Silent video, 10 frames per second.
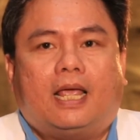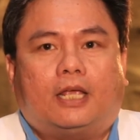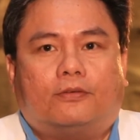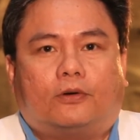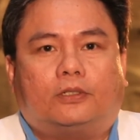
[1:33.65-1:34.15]

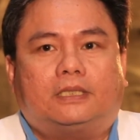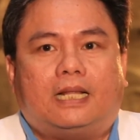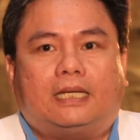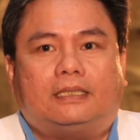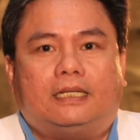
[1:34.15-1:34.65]
And of course,
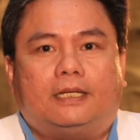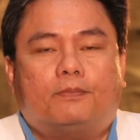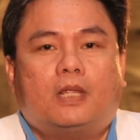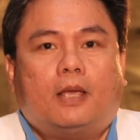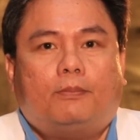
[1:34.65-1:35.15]
lastly,
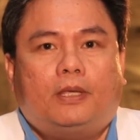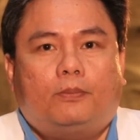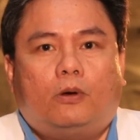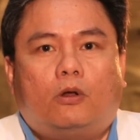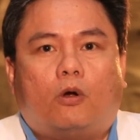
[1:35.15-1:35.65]

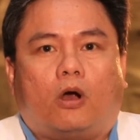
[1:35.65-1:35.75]
people who